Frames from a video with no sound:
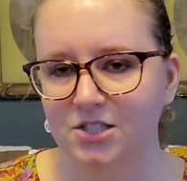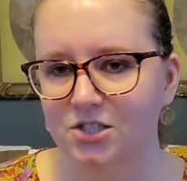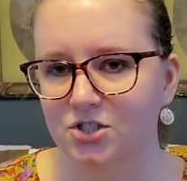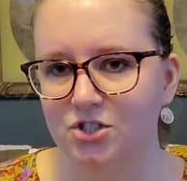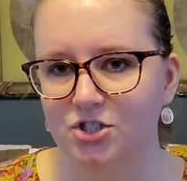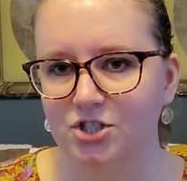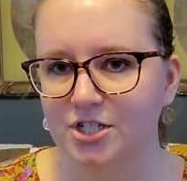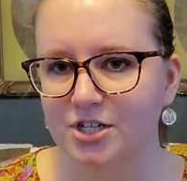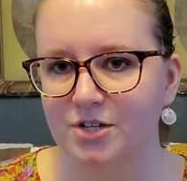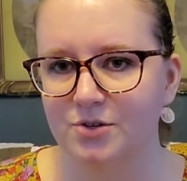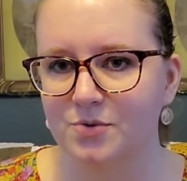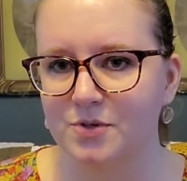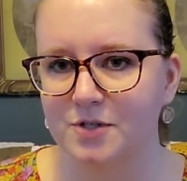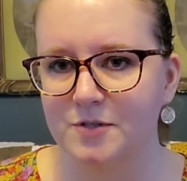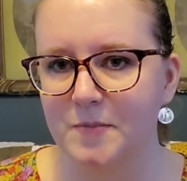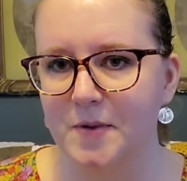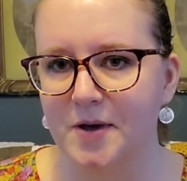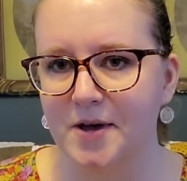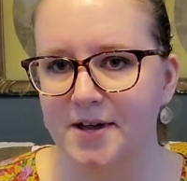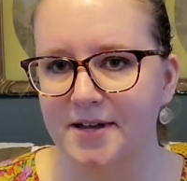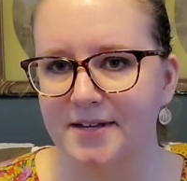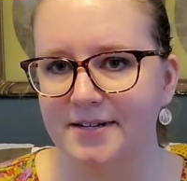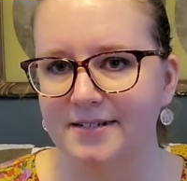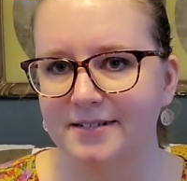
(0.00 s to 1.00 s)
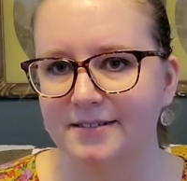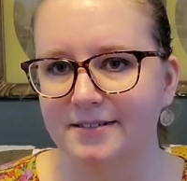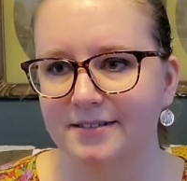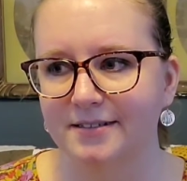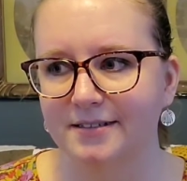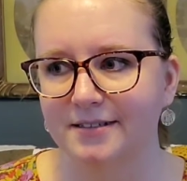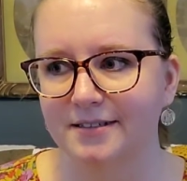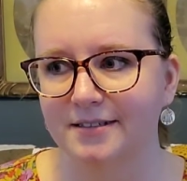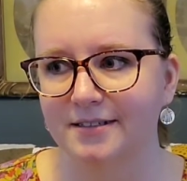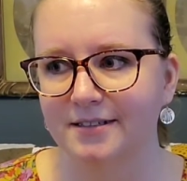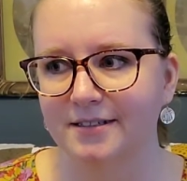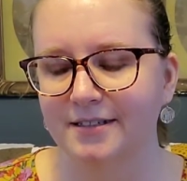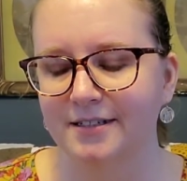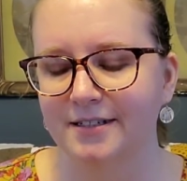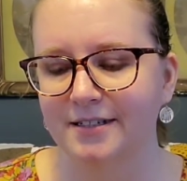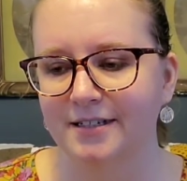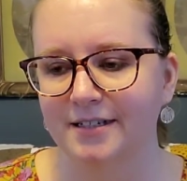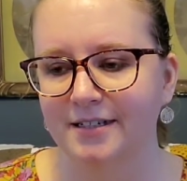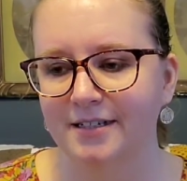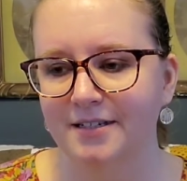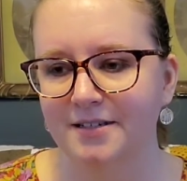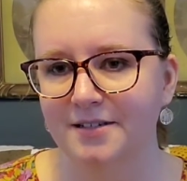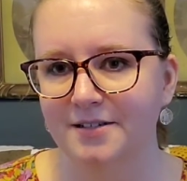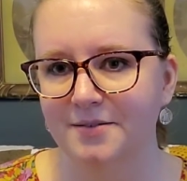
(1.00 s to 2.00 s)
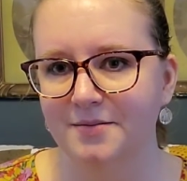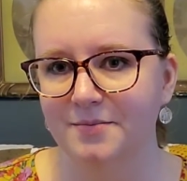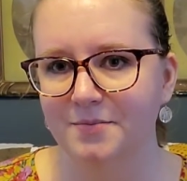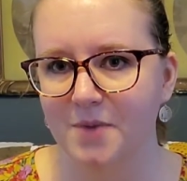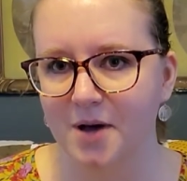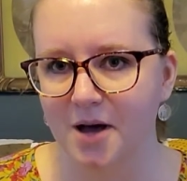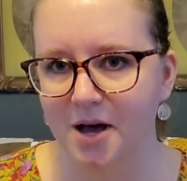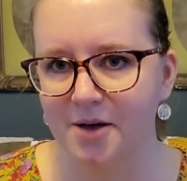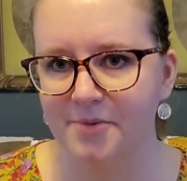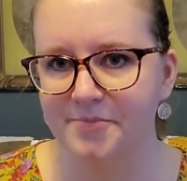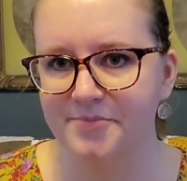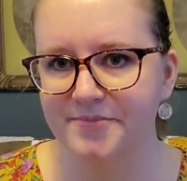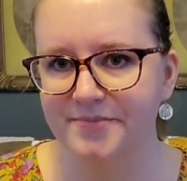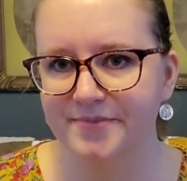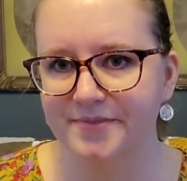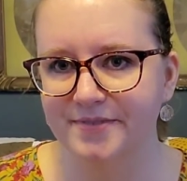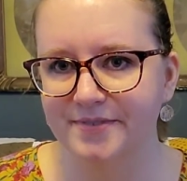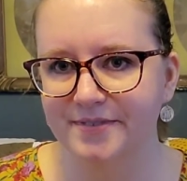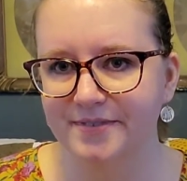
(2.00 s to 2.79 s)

She didn't respond. Mom.